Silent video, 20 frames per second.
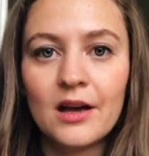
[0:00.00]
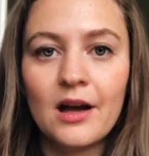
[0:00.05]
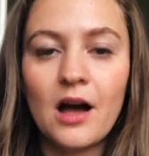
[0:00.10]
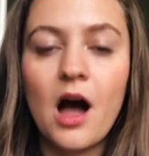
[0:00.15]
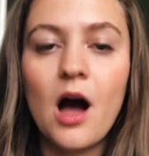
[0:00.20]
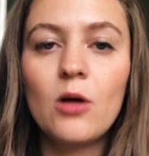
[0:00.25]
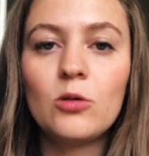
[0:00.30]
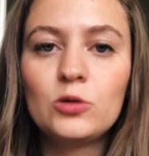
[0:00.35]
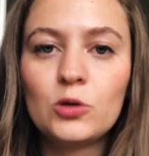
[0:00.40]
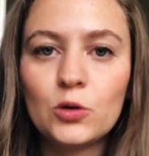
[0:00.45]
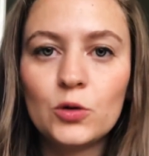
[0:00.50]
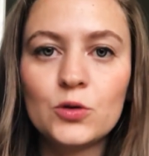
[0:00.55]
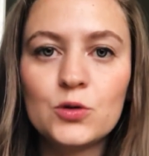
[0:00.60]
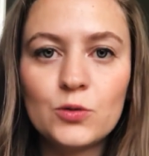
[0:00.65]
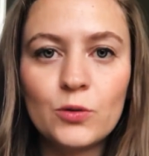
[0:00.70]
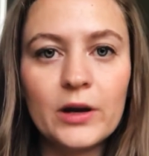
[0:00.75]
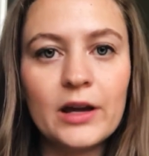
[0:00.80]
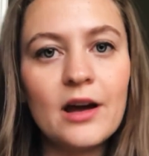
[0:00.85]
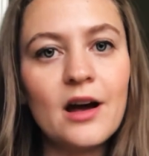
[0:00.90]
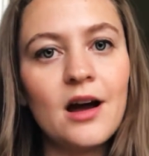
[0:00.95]
how good
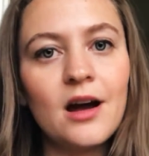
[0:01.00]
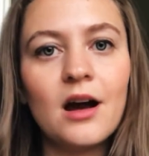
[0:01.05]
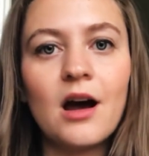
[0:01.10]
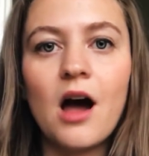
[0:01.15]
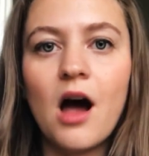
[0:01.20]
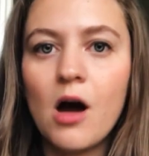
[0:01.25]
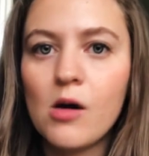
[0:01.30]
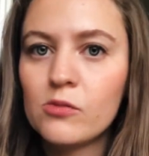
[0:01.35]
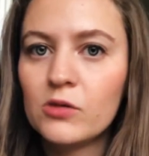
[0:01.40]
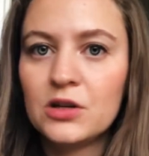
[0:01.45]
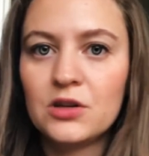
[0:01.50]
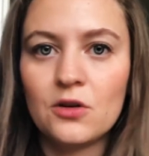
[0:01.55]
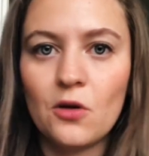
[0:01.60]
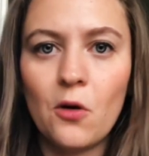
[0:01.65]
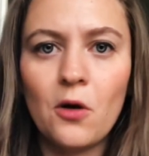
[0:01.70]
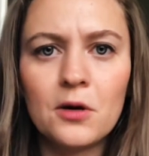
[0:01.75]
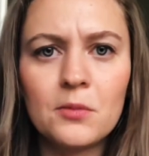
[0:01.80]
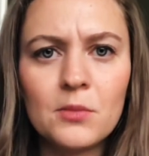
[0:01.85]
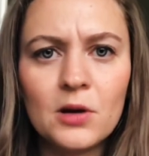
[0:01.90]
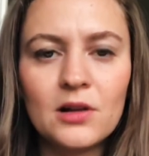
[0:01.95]
we are we
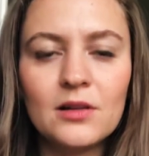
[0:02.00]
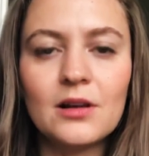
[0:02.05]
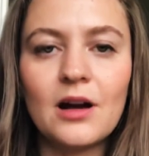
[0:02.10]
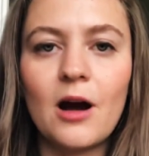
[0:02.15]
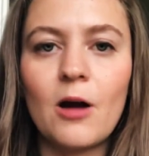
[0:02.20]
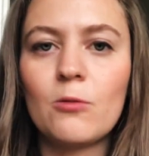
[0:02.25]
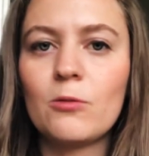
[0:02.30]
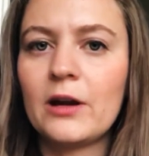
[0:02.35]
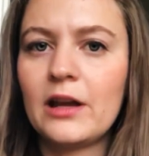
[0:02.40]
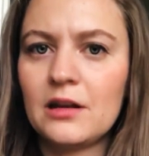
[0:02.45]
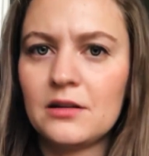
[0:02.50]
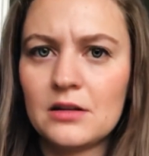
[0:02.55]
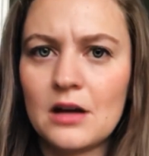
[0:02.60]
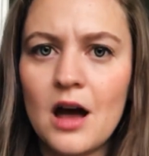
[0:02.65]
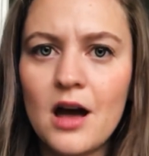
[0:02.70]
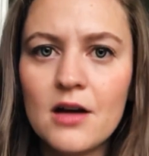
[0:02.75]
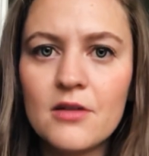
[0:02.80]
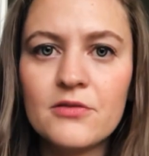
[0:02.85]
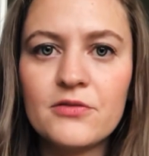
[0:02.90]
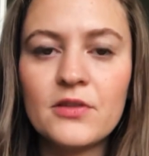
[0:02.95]
normal, are we
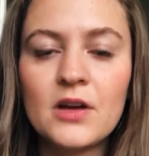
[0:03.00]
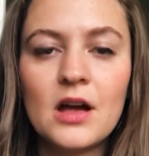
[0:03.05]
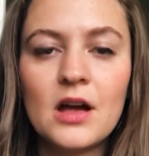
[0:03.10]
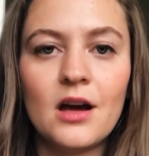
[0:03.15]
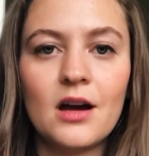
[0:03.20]
enough?